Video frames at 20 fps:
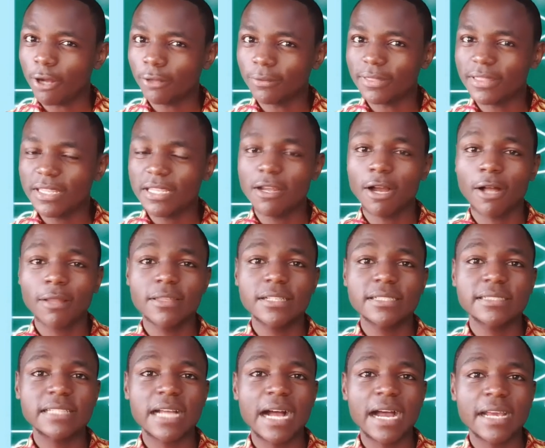On the
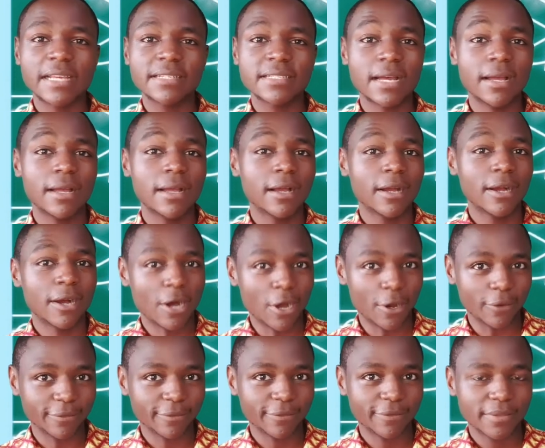other side
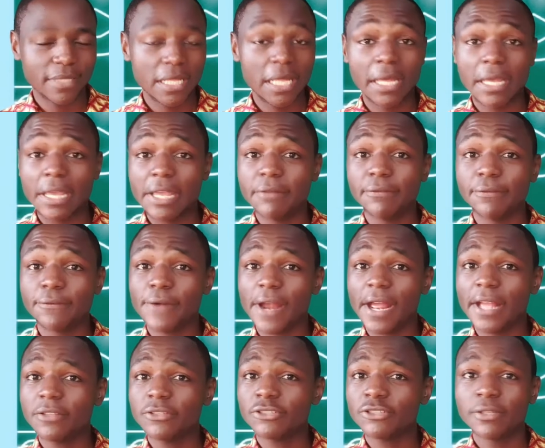of. In
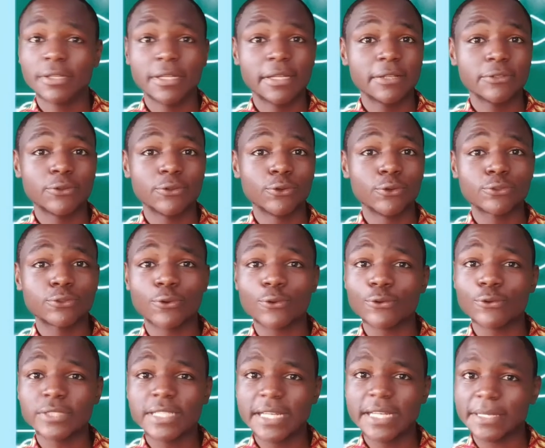French, de
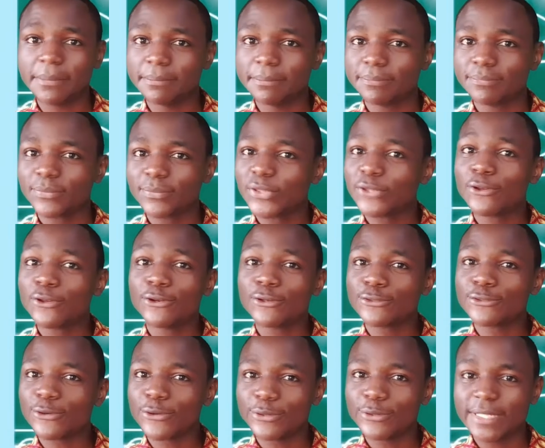l'autre côté, de
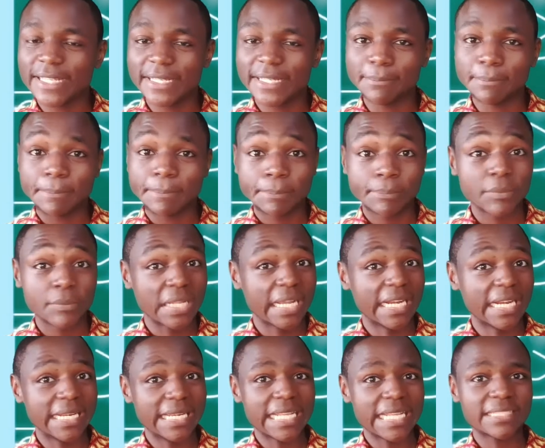l'autre côté.
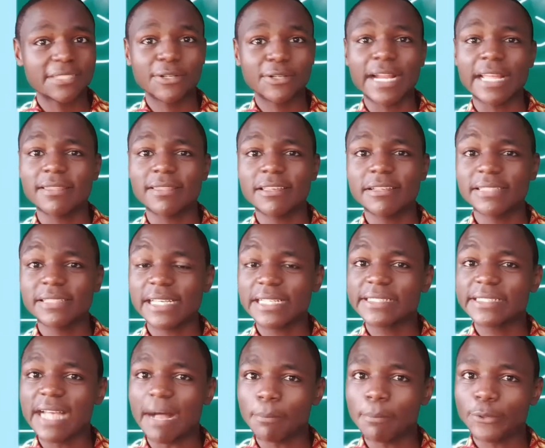Let's look at this
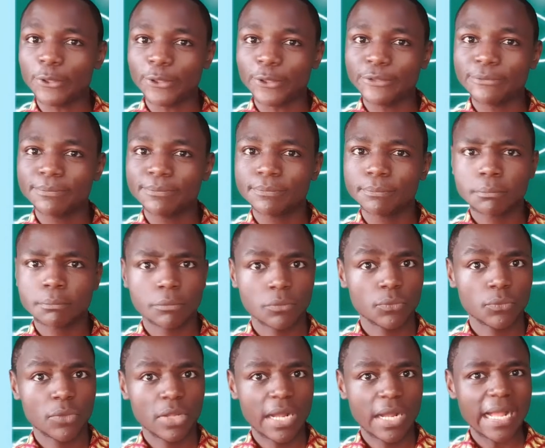example.
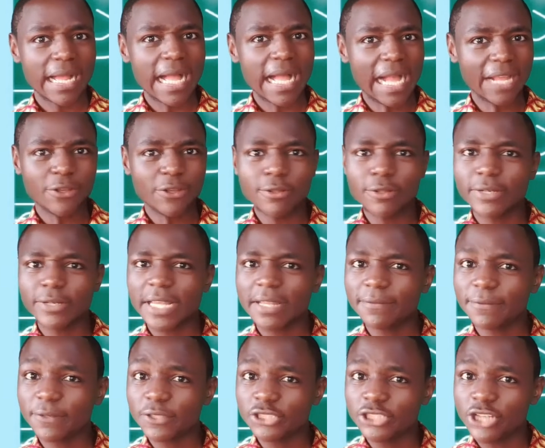Are you
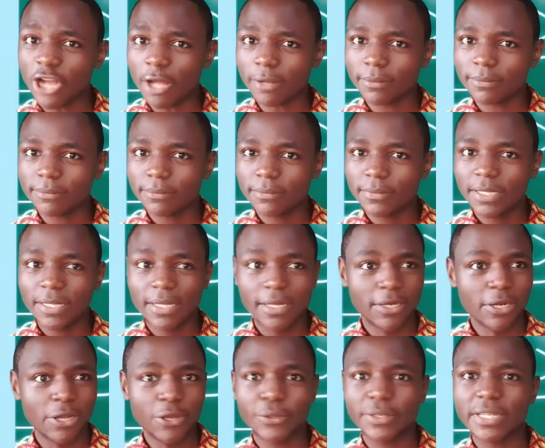looking for John?
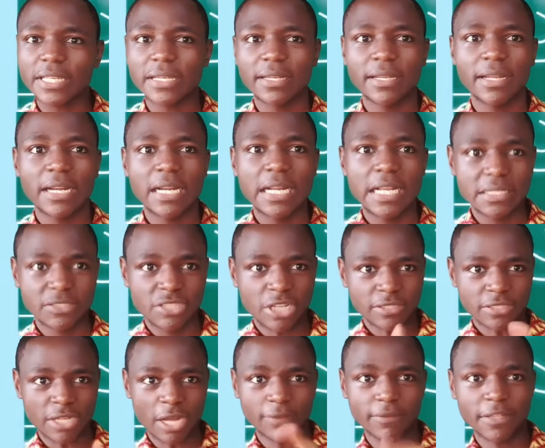Look, he's
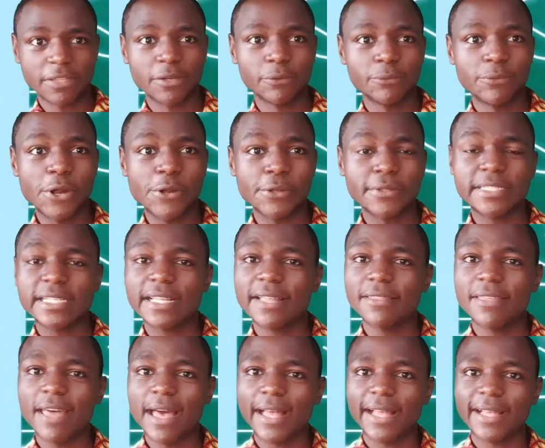just over the road
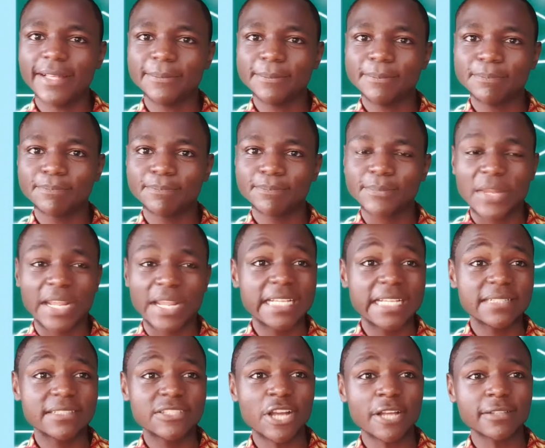there.
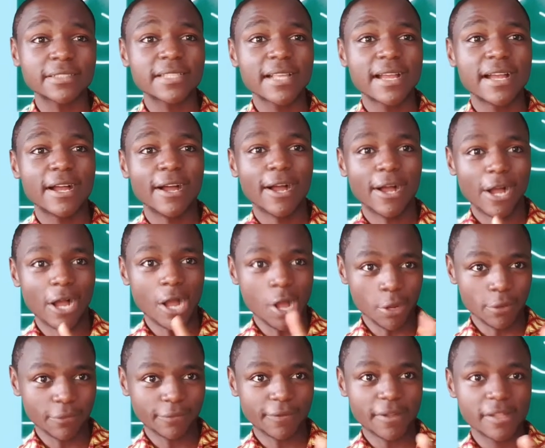He's just
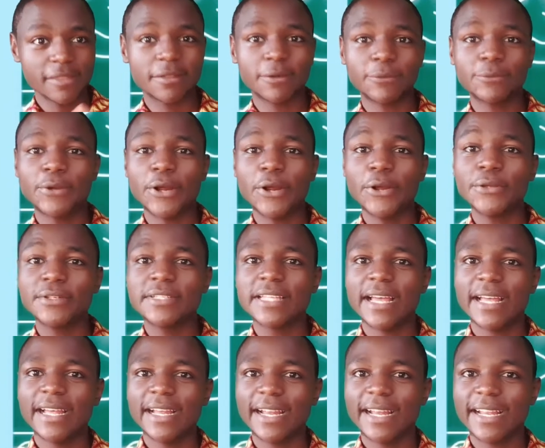over the
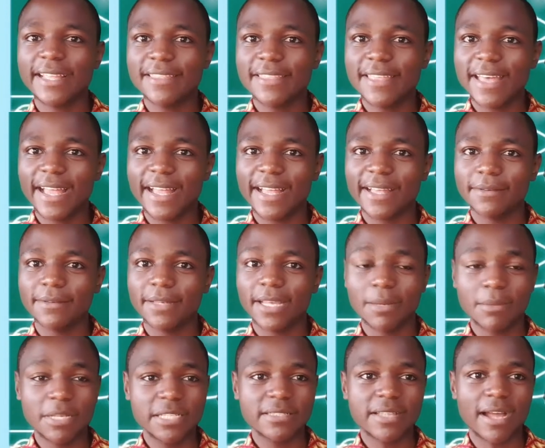road there.
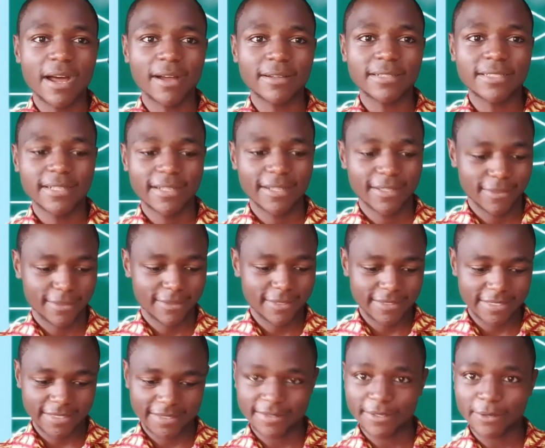It means that
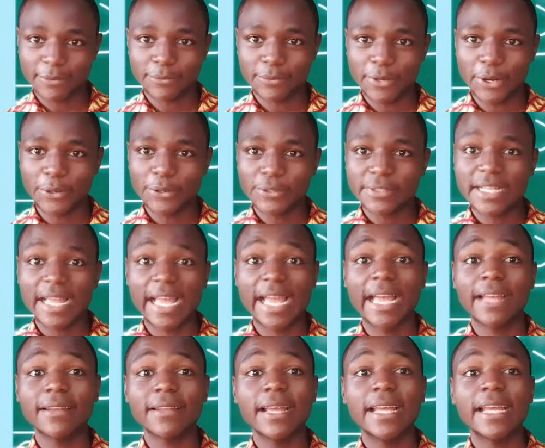this is the road
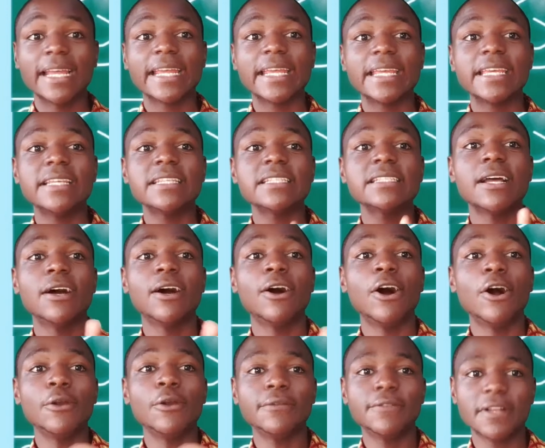and he is
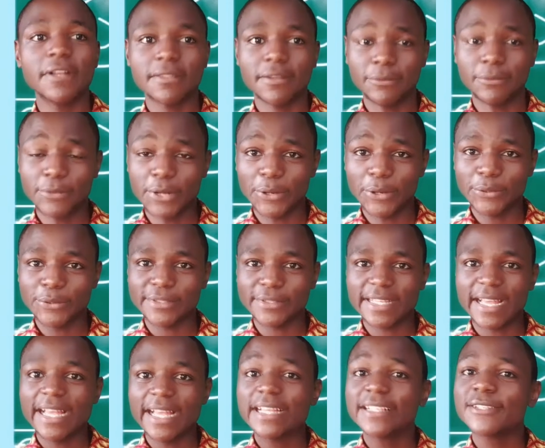over the
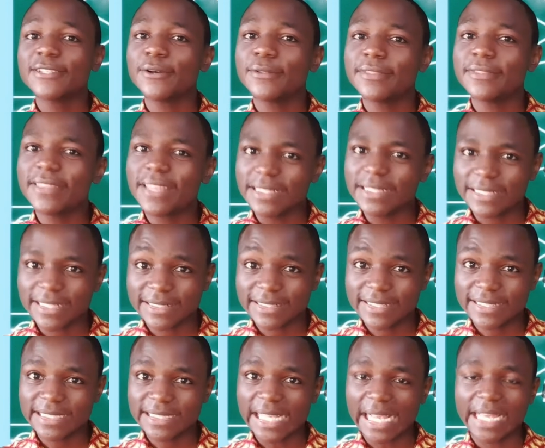road. So this
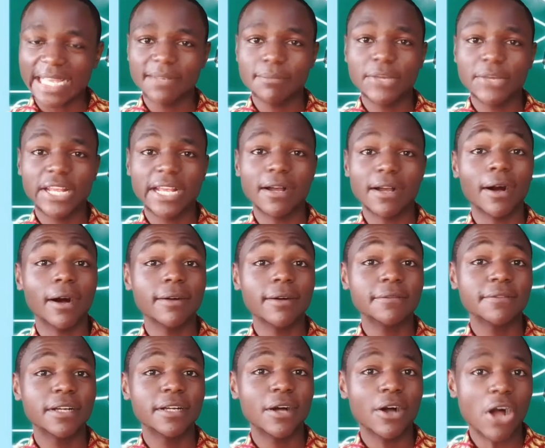is the second meaning
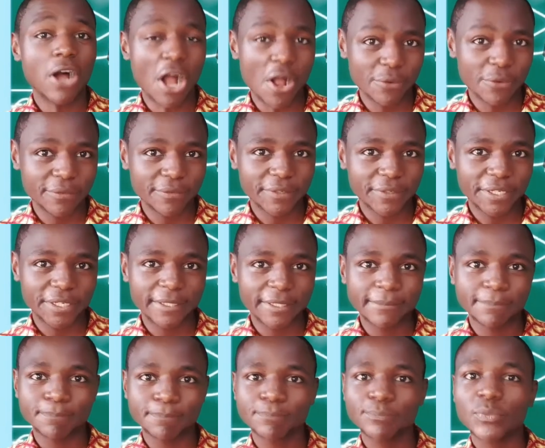of
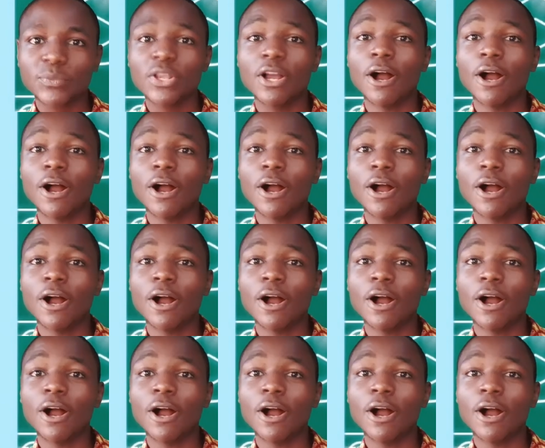over.